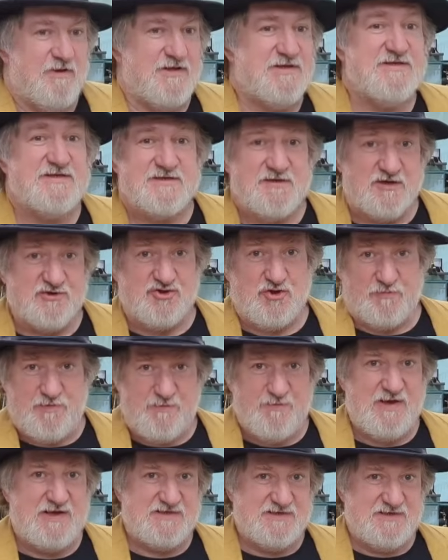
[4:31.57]
Well, this is our shop
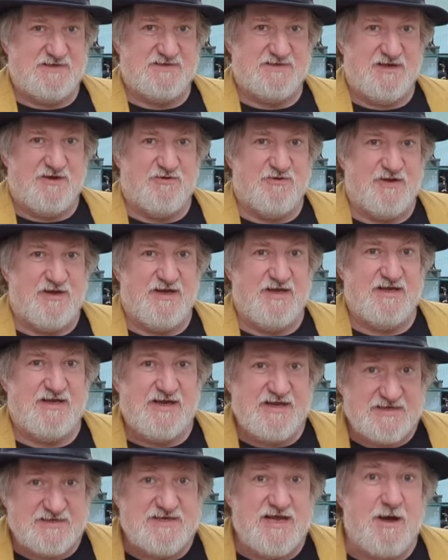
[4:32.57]
in Basingstoke. It
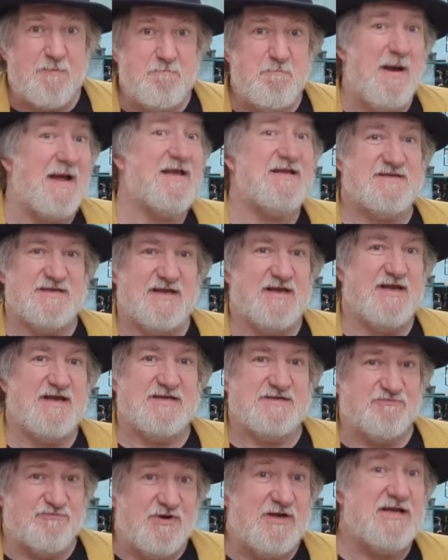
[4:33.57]
is amazing.
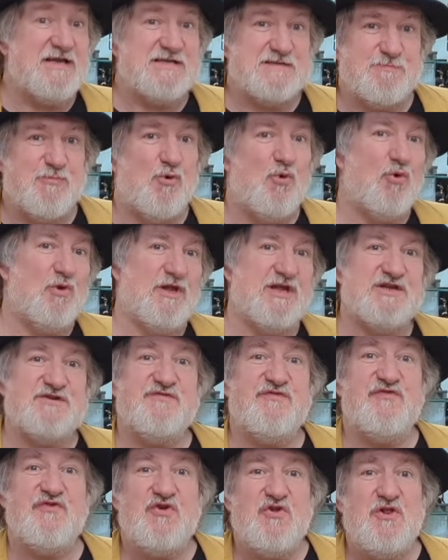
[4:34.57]
It's really small. It's
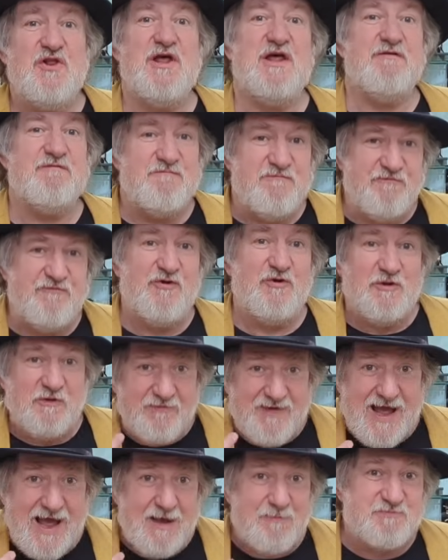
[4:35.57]
full of
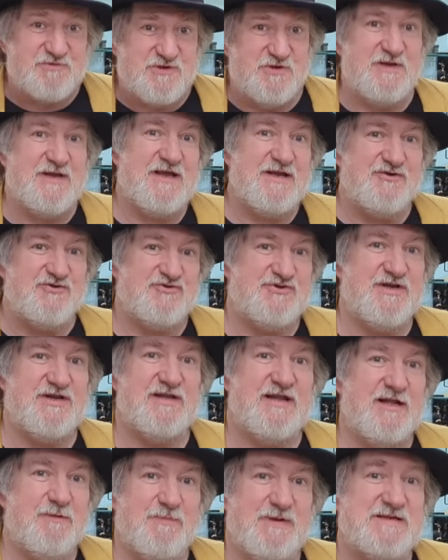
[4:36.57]
absolutely interesting
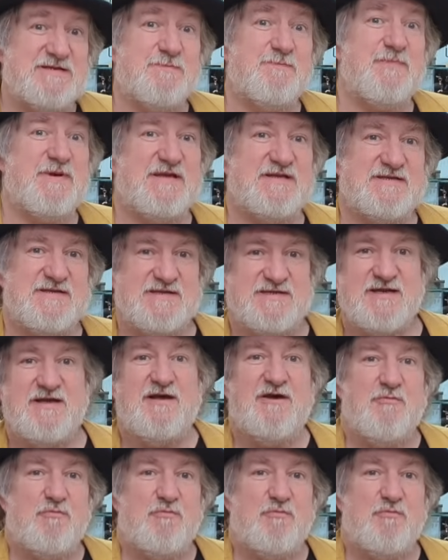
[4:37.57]
little bits and pieces.